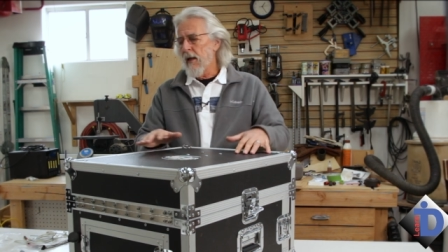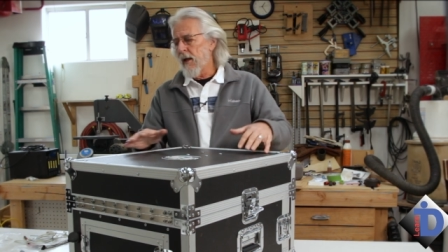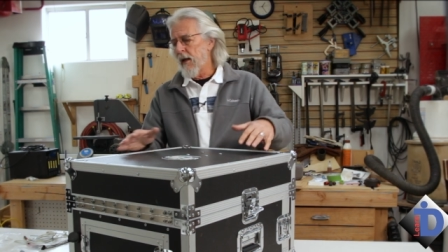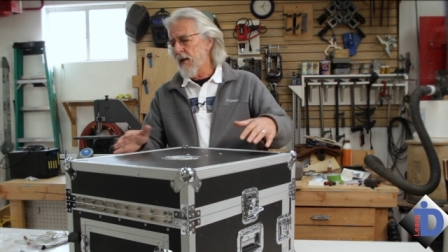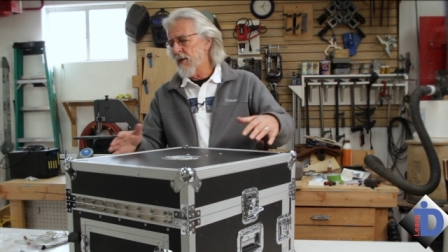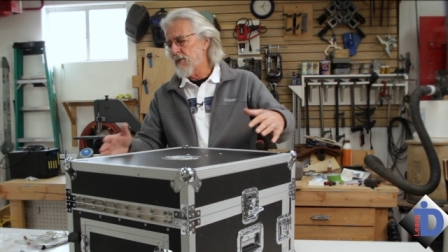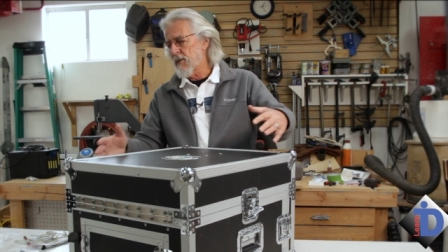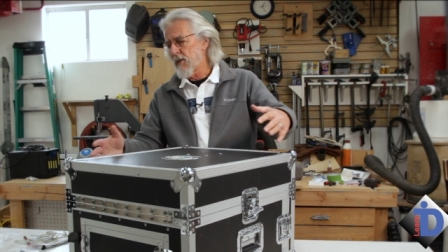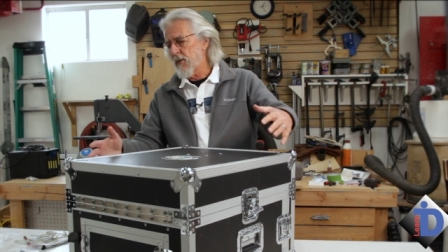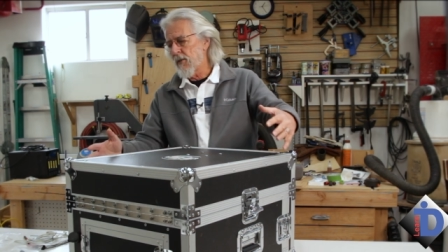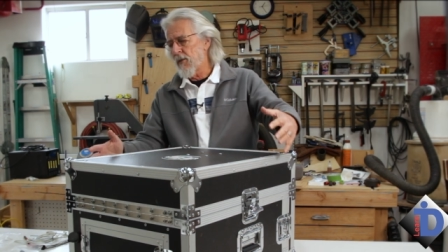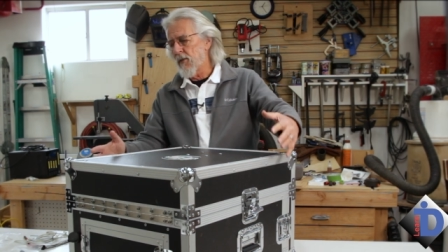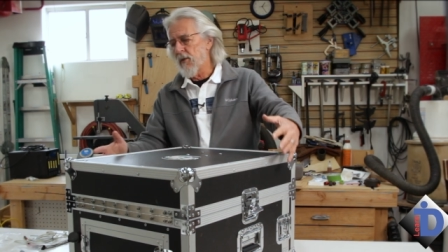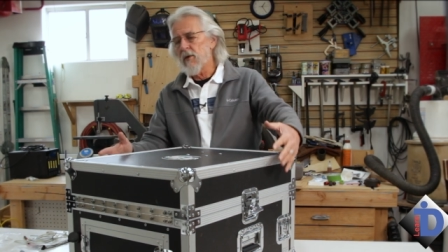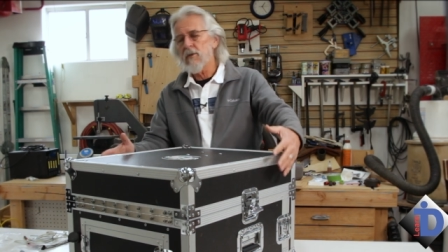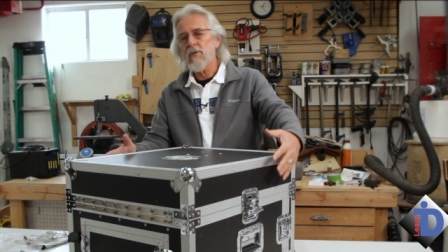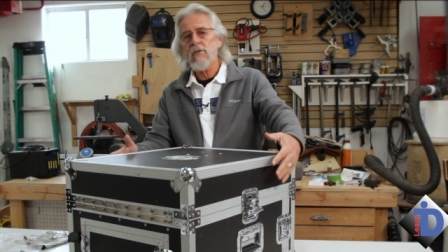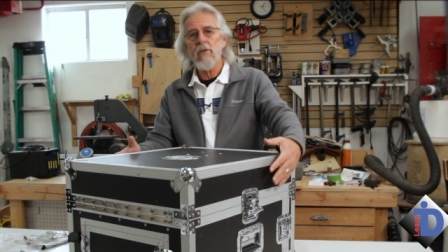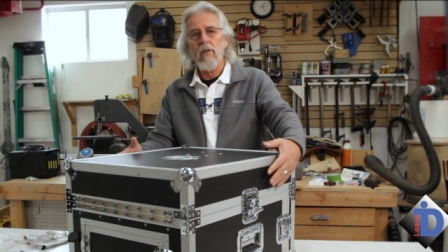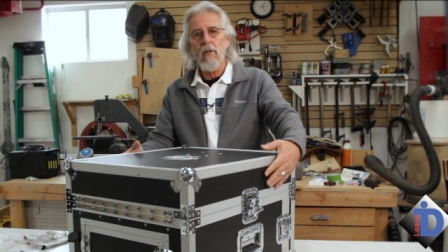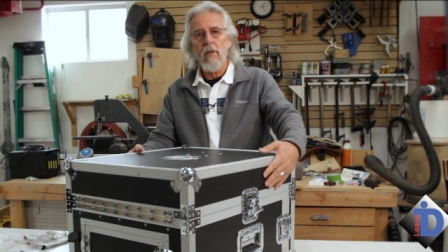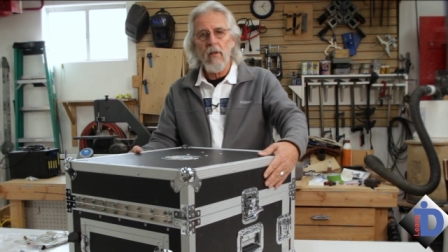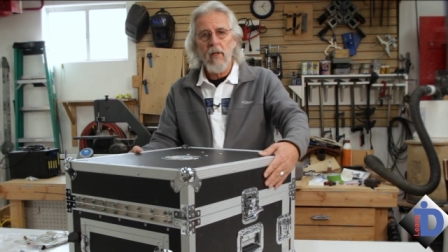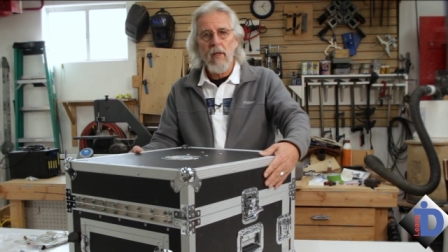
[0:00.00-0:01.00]
is that
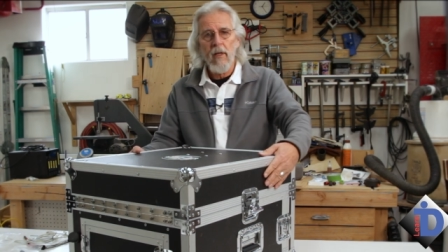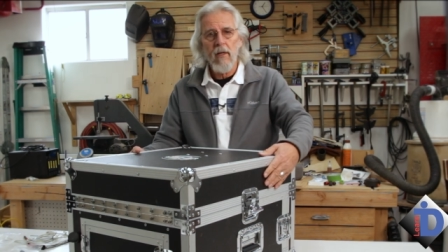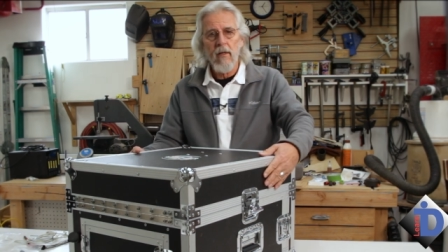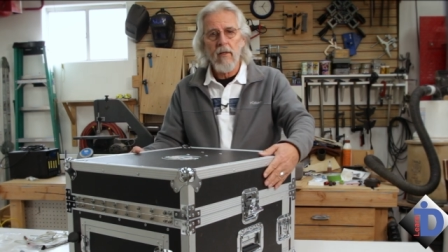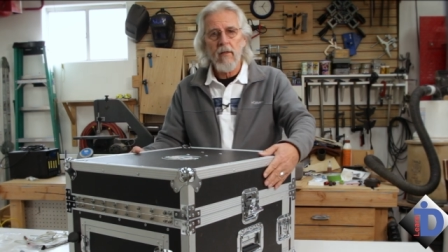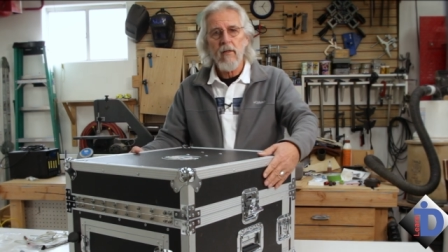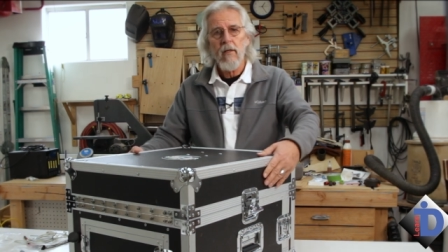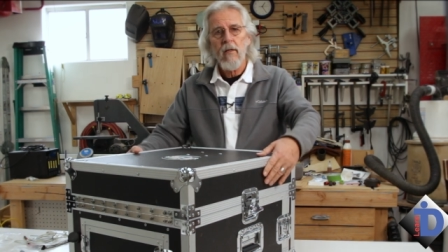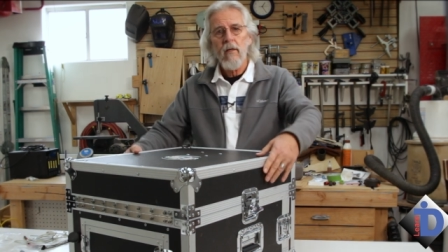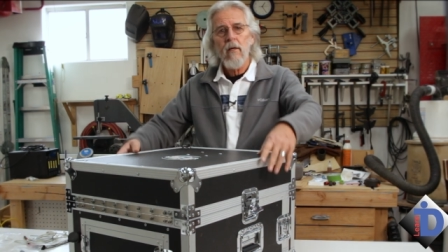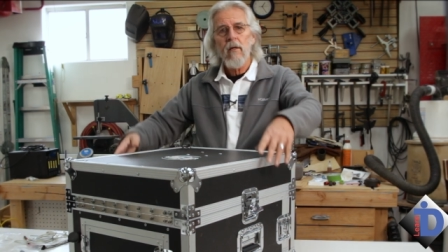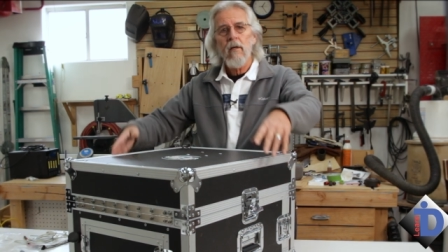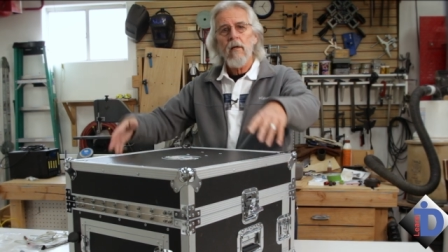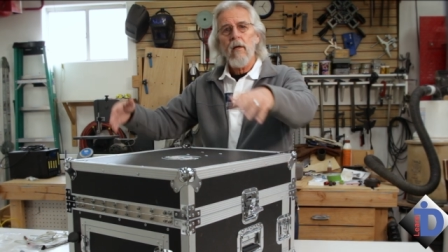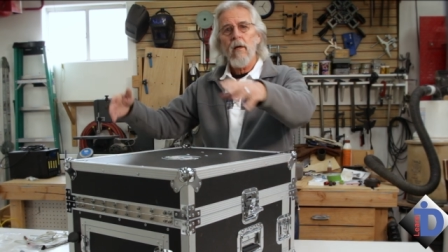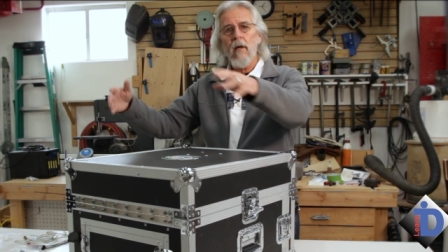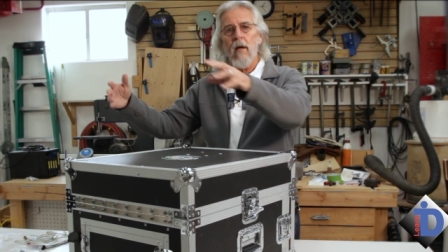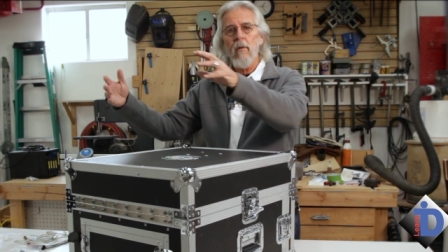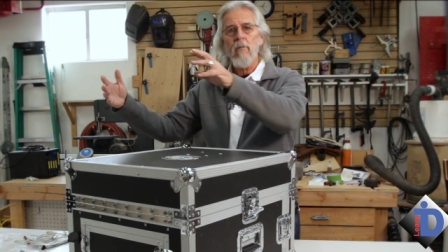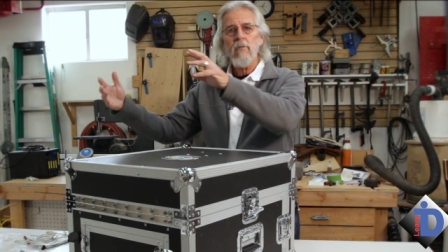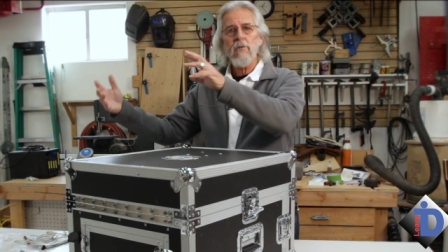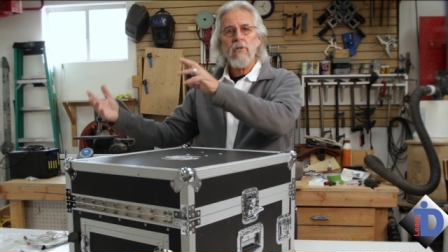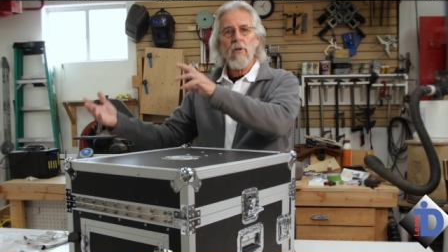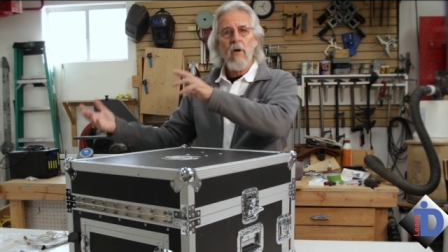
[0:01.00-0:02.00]
this lid
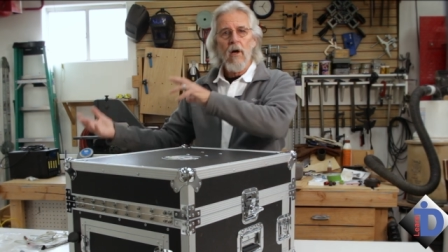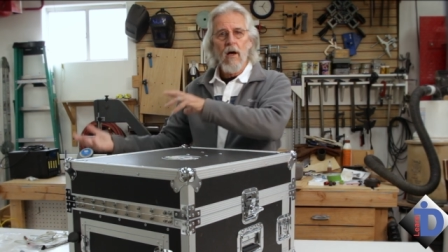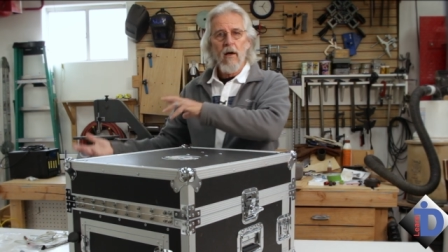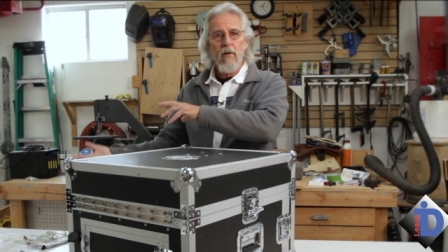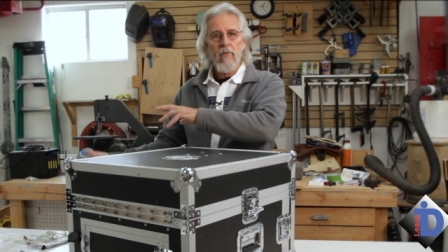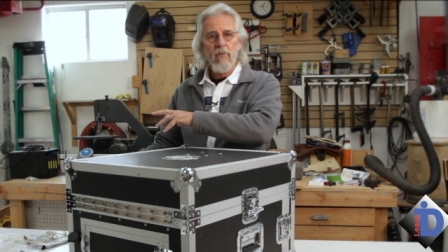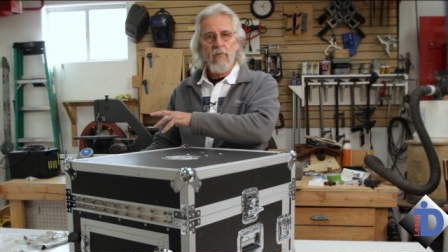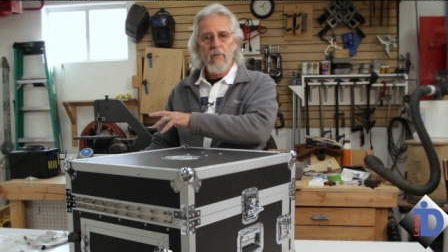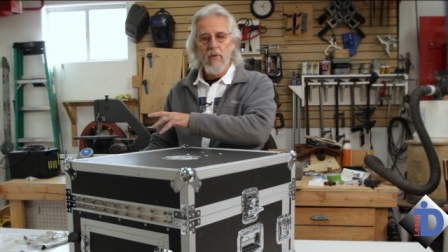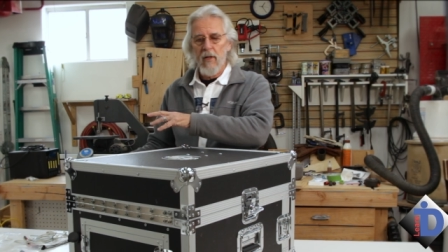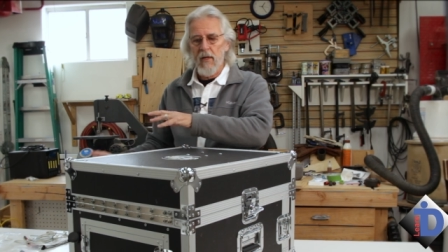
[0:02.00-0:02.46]
comes off